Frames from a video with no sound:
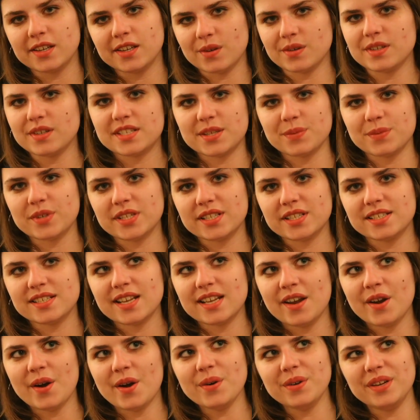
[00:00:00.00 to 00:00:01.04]
go to someone and
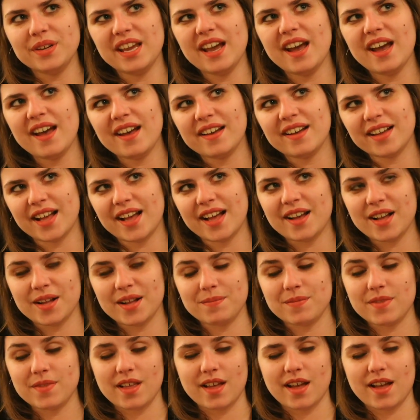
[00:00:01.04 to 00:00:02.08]
say, oh
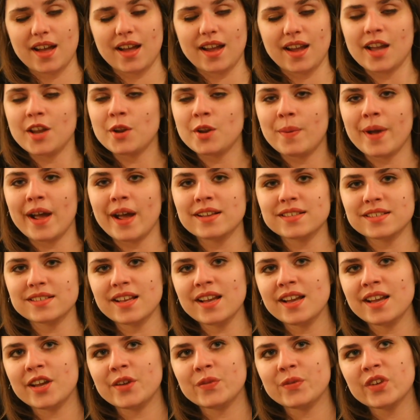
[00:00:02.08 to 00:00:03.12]
yeah, I had a past
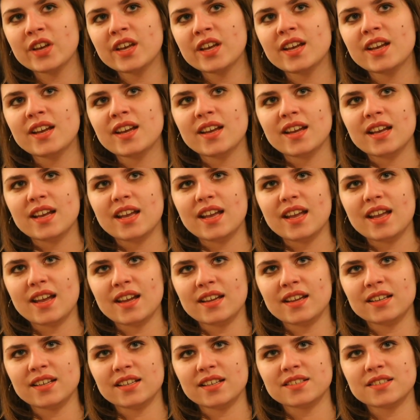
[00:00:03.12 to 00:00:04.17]
life,
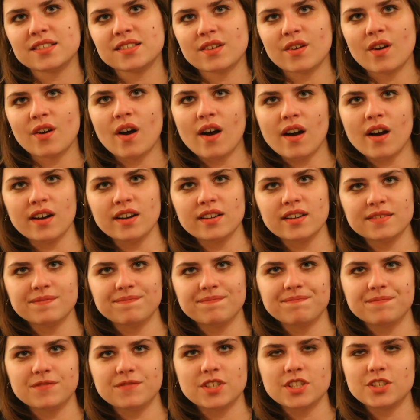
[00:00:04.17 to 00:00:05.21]
and it's
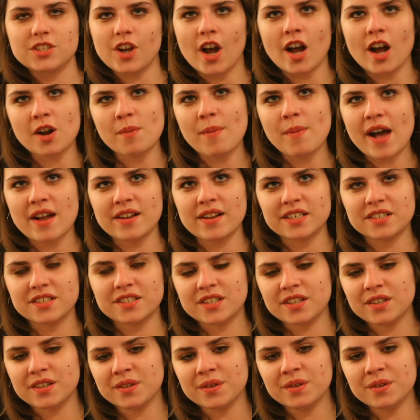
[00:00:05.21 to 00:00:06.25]
hard to talk about it
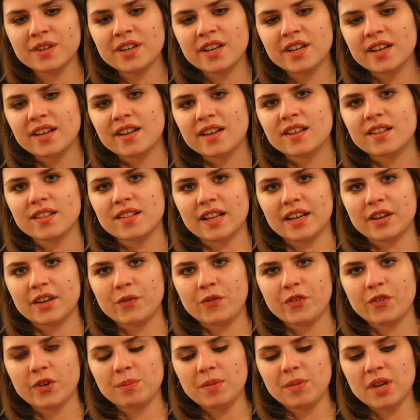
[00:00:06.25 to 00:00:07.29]
too. Like
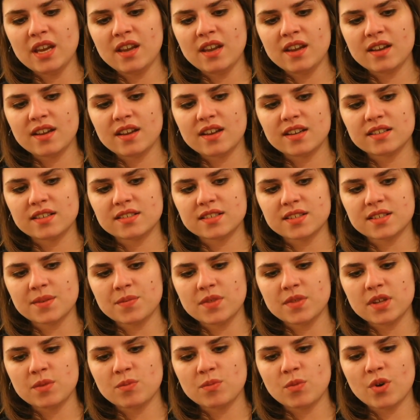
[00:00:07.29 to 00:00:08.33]
for me, it's
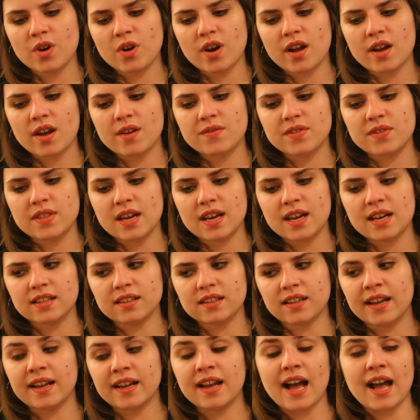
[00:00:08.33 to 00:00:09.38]
something more of that,
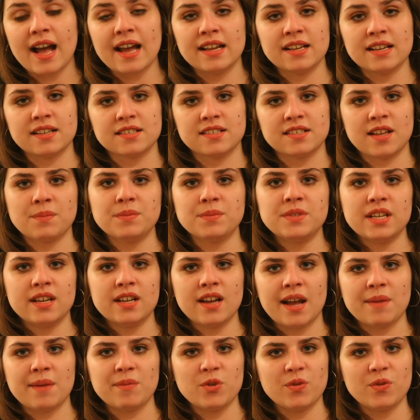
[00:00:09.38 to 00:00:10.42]
like I accept
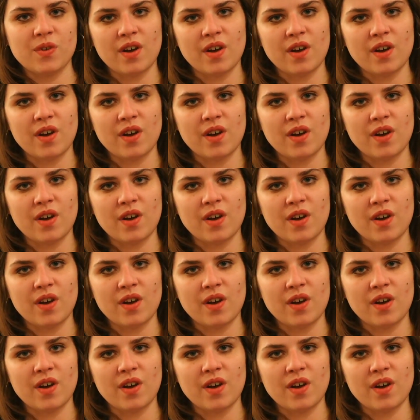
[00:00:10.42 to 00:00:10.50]
it, I move